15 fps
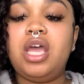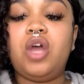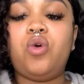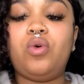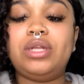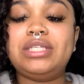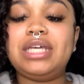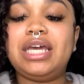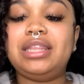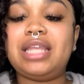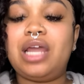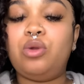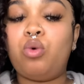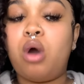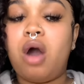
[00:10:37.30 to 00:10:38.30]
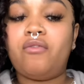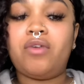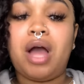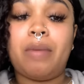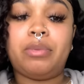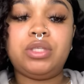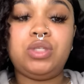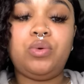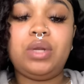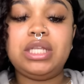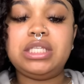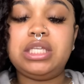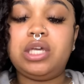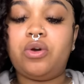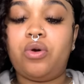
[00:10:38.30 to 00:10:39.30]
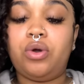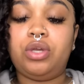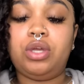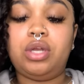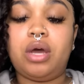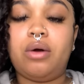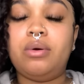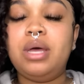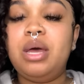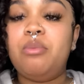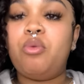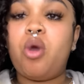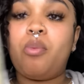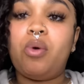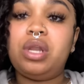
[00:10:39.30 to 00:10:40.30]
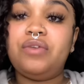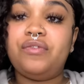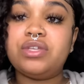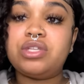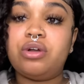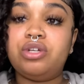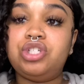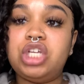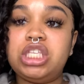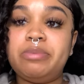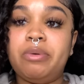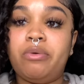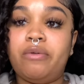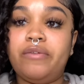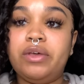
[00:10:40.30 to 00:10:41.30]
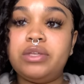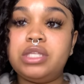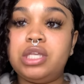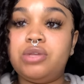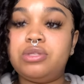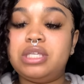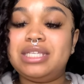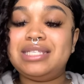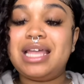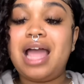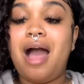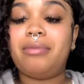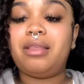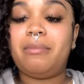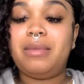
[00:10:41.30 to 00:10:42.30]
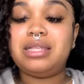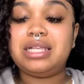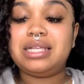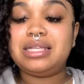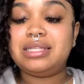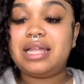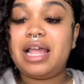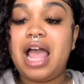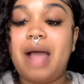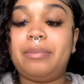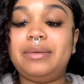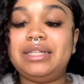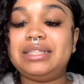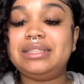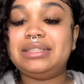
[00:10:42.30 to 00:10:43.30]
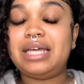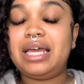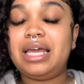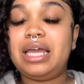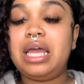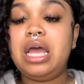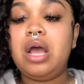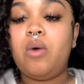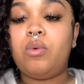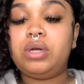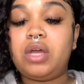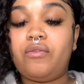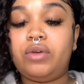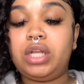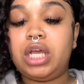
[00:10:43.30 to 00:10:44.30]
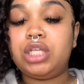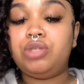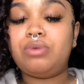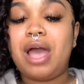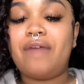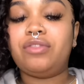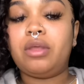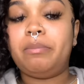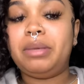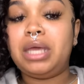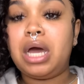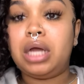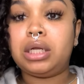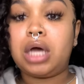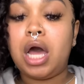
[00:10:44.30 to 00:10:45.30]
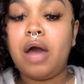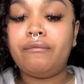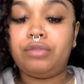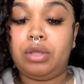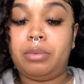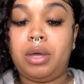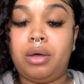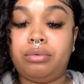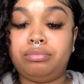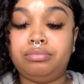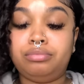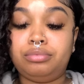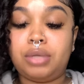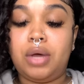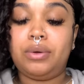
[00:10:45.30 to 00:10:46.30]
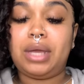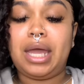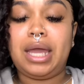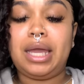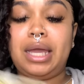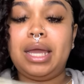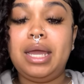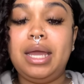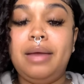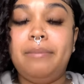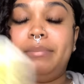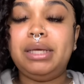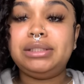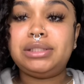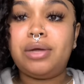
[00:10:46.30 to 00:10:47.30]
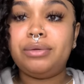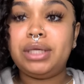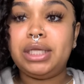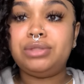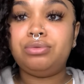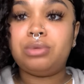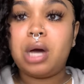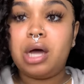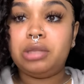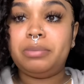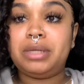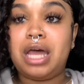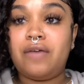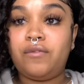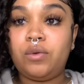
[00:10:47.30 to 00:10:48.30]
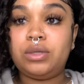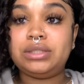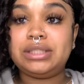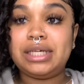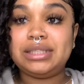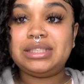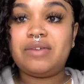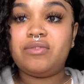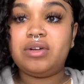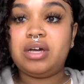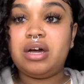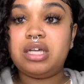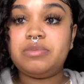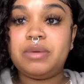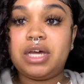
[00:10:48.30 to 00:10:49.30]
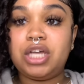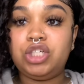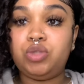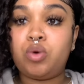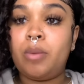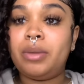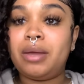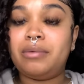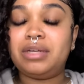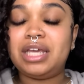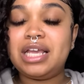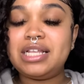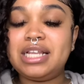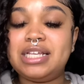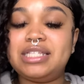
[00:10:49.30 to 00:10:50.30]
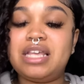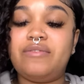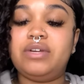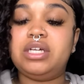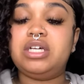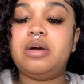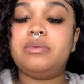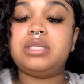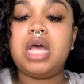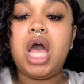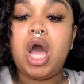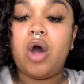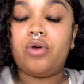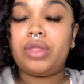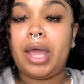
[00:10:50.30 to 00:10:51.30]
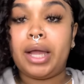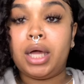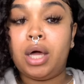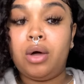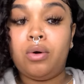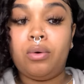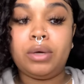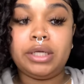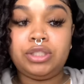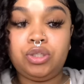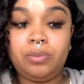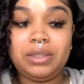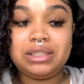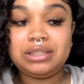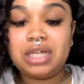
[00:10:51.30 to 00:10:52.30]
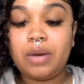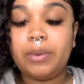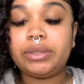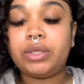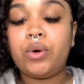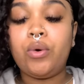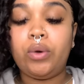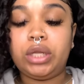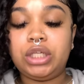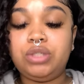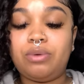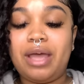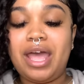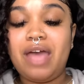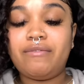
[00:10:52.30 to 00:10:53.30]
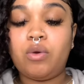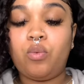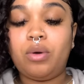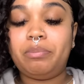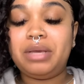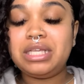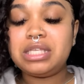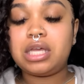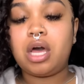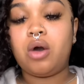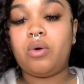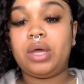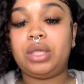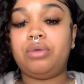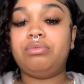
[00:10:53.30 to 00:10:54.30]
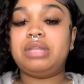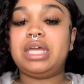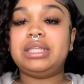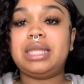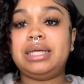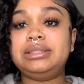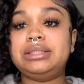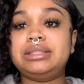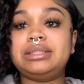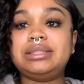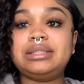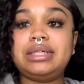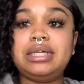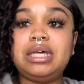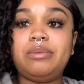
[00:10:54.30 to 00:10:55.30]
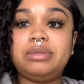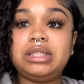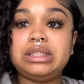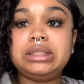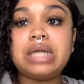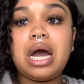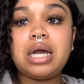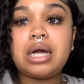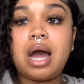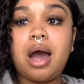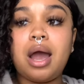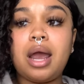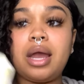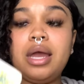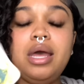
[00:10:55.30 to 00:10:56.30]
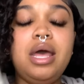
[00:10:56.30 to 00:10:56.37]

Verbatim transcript: in order to get that new offer opportunity, or, you know, more importantly, for certain shit to be revealed to you, to stay optimistic, to stay happy, to stay whatever it is, you have to be uncomfortable. Okay? Bitch, don't get too comfortable. Like Future says, Seven of Cups, because you won't be able to get these Seven of Cups or that gold, because you'll be stuck with the coin that you have and one piece of gold, and you think that's just as good with the Star card.